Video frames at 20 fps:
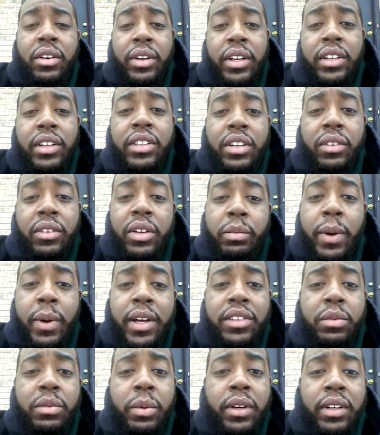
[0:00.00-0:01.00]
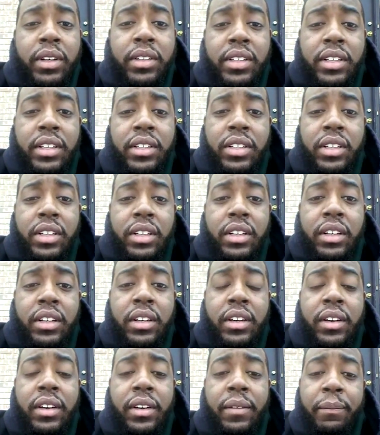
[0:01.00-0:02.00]
So it is your responsibility
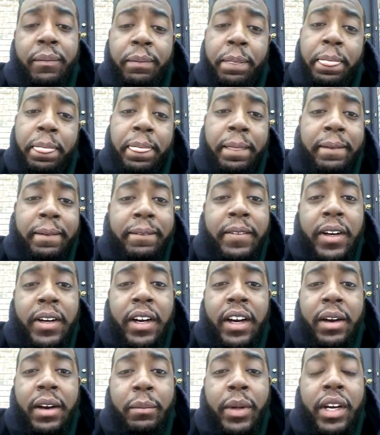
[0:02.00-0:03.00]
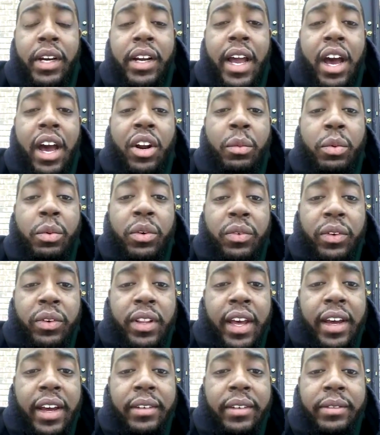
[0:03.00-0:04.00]
to be accountable
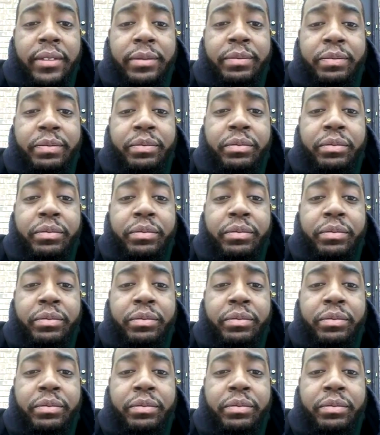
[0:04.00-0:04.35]
for that.